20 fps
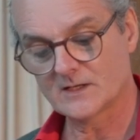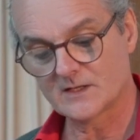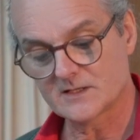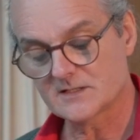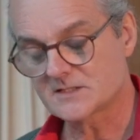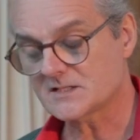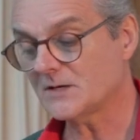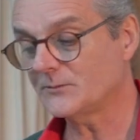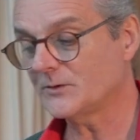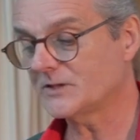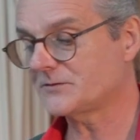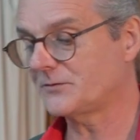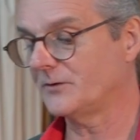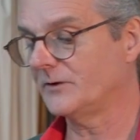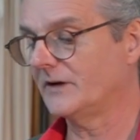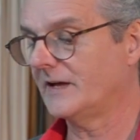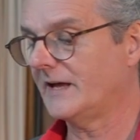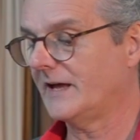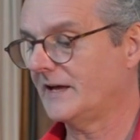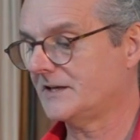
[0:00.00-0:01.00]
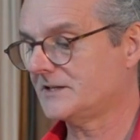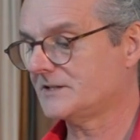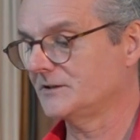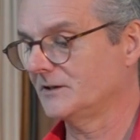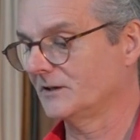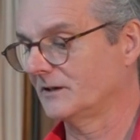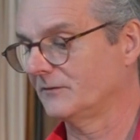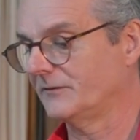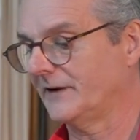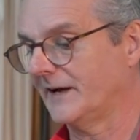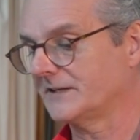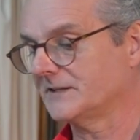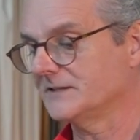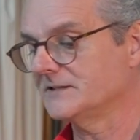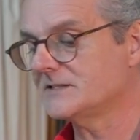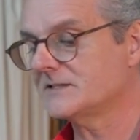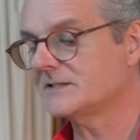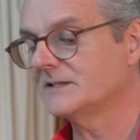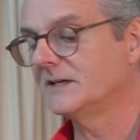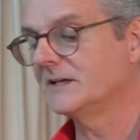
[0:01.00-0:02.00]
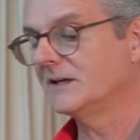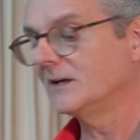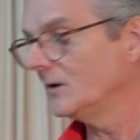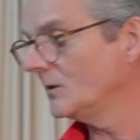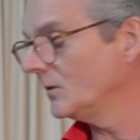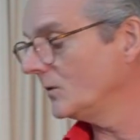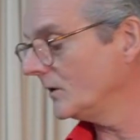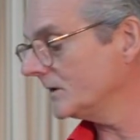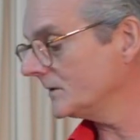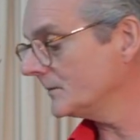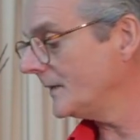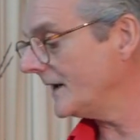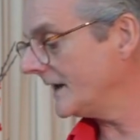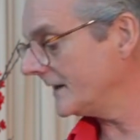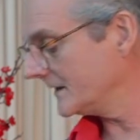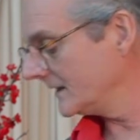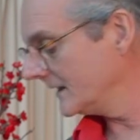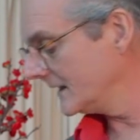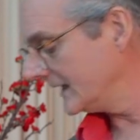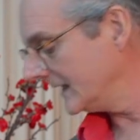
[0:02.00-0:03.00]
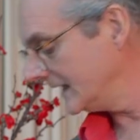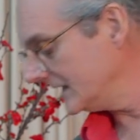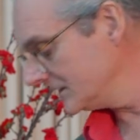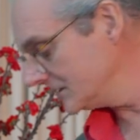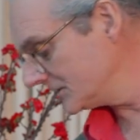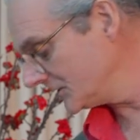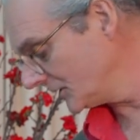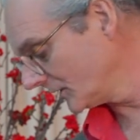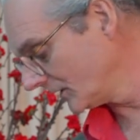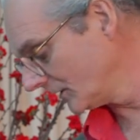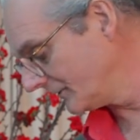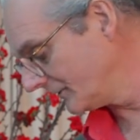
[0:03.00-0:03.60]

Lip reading: So much for external factors. What about internal